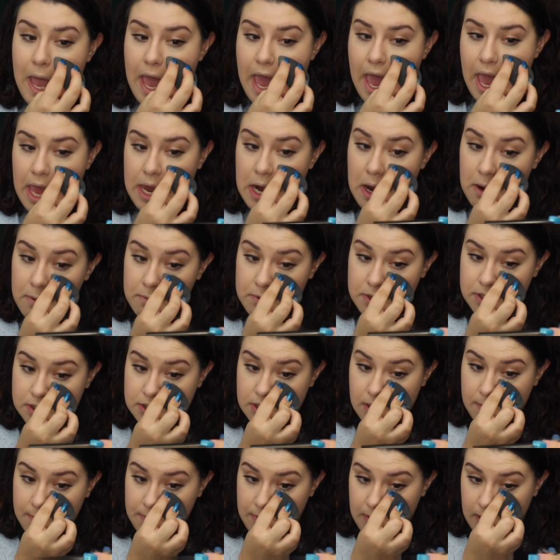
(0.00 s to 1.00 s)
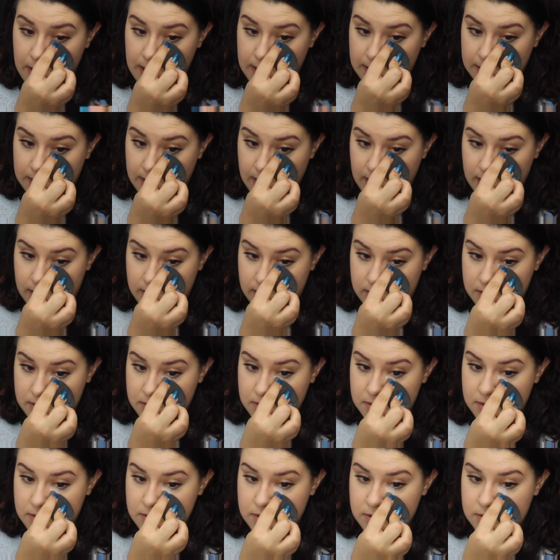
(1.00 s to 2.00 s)
and I'm just applying that
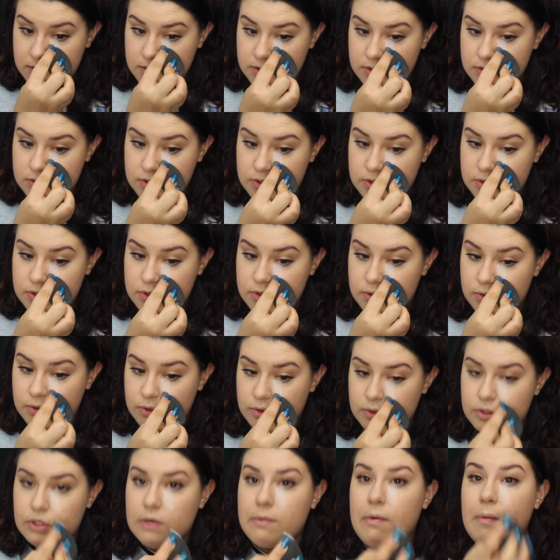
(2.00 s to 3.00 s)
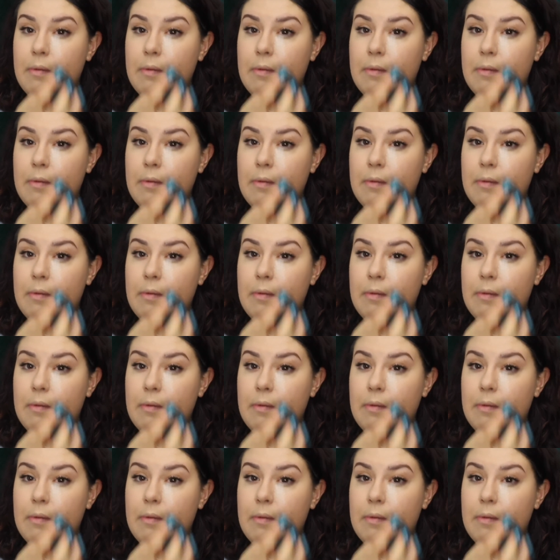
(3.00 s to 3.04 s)
to